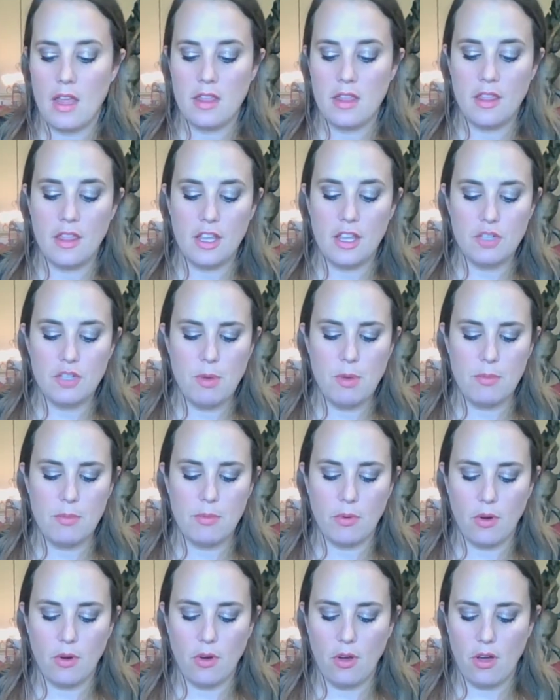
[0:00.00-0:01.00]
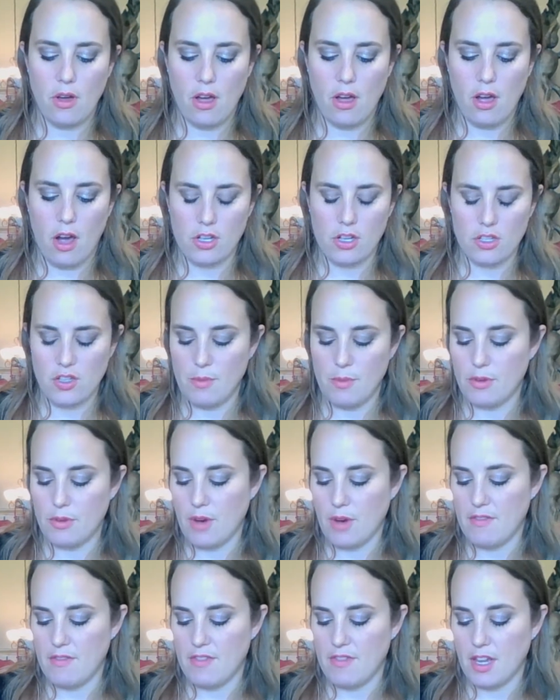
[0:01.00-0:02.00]
This people also have been
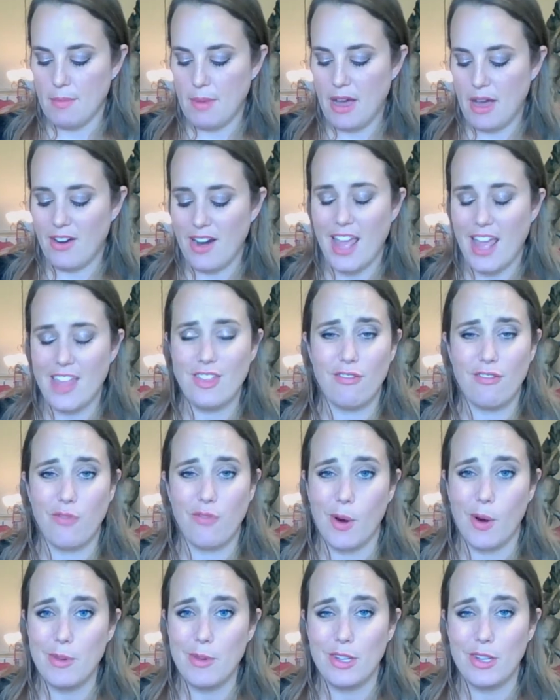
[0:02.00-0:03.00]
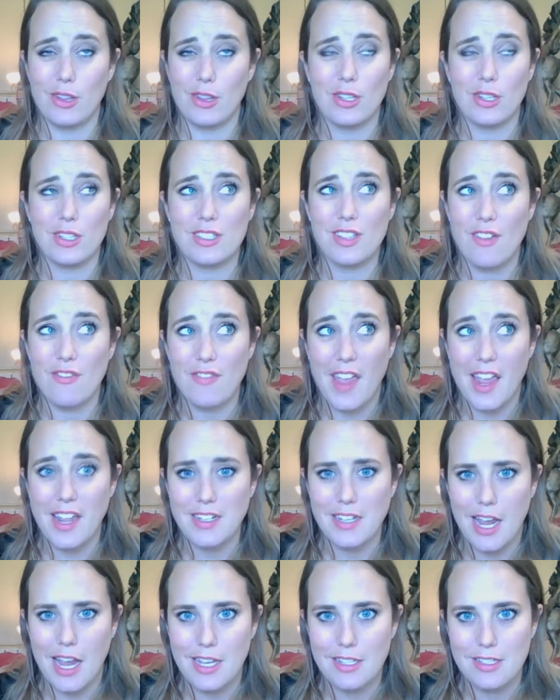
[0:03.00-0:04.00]
raving about, and the formula looks
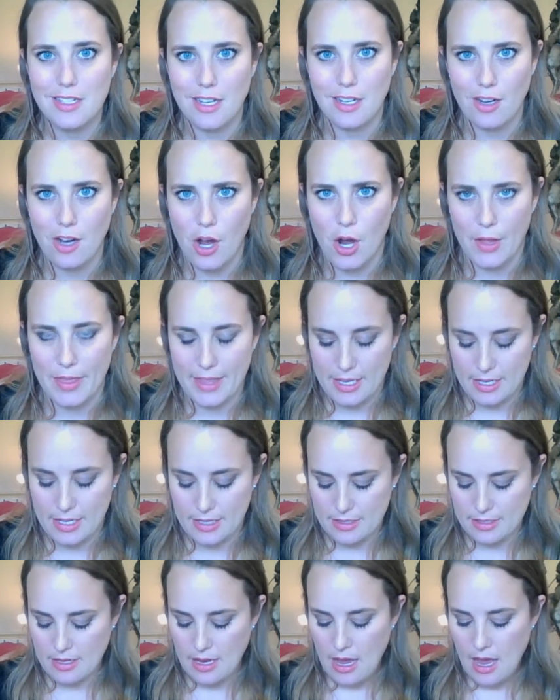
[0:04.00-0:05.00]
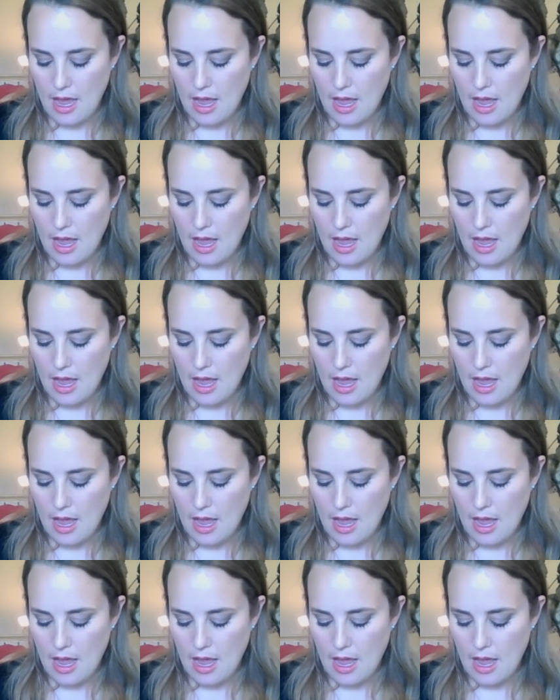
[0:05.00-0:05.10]
fantastic on this.